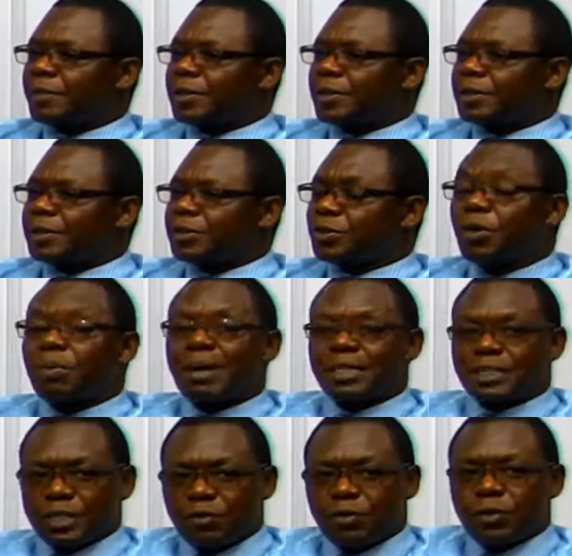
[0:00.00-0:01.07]
so much
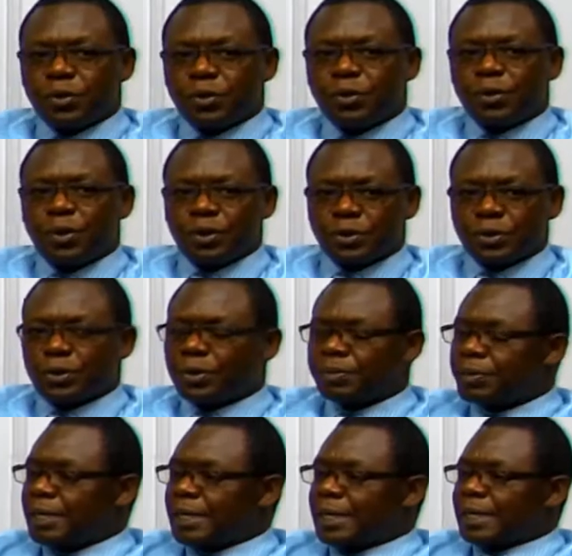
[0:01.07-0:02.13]
if you also
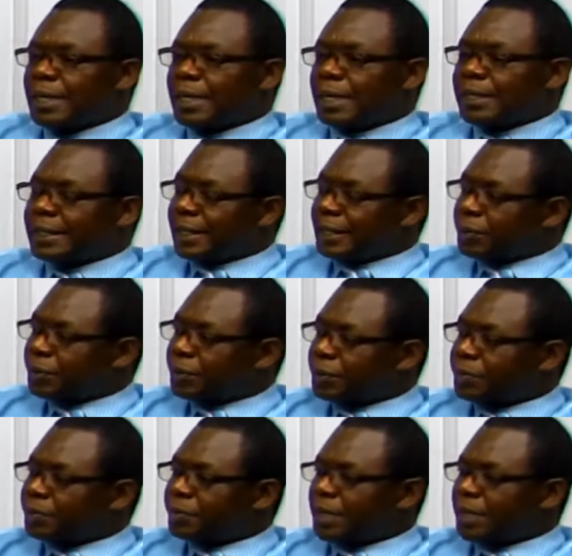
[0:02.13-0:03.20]
are there to
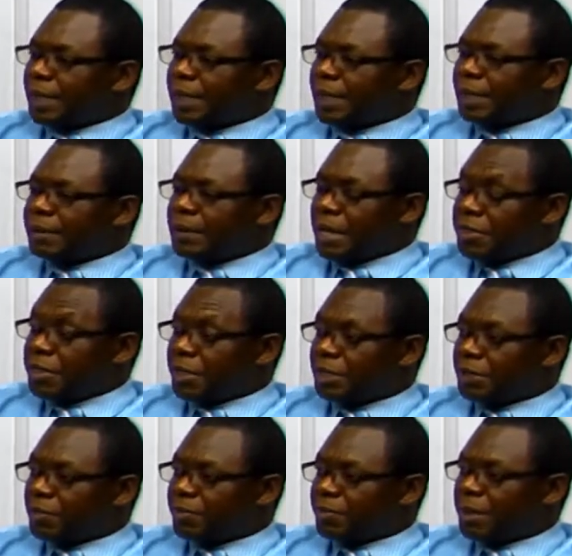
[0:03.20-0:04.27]
ethics
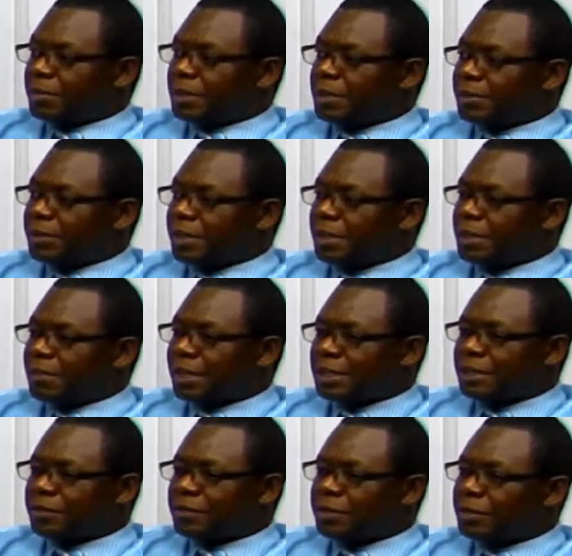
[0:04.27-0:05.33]
of public speaking. But
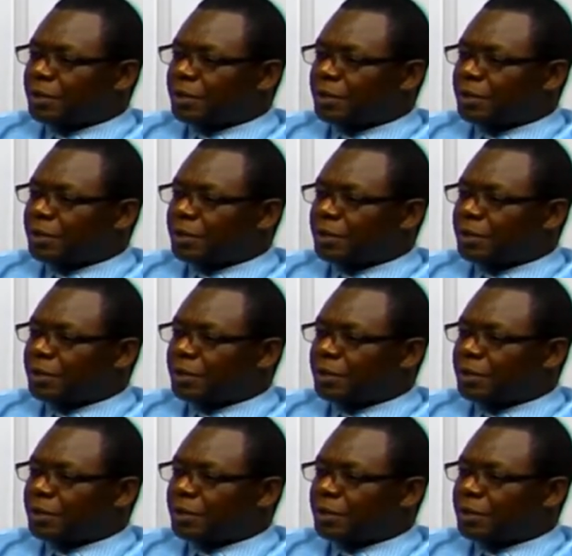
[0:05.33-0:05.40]
if you